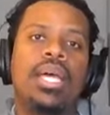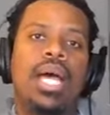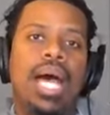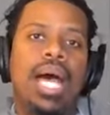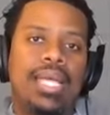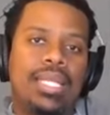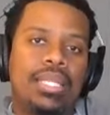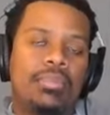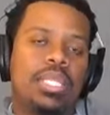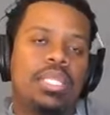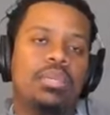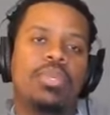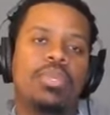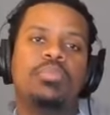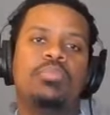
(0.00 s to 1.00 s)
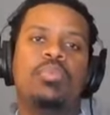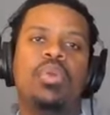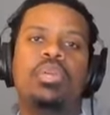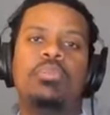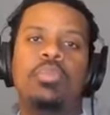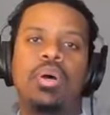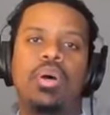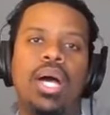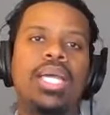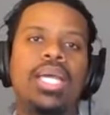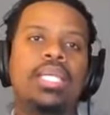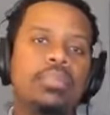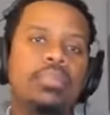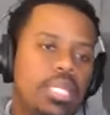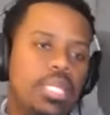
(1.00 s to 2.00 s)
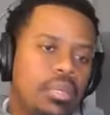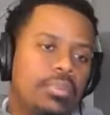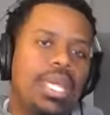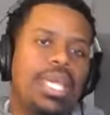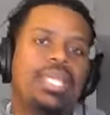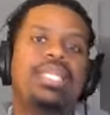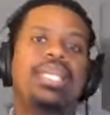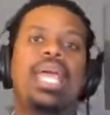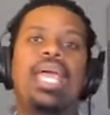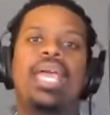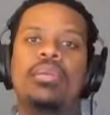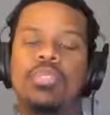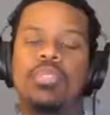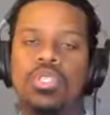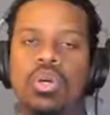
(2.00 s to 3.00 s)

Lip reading: I get to meet them at spring ball. I get to meet them at games.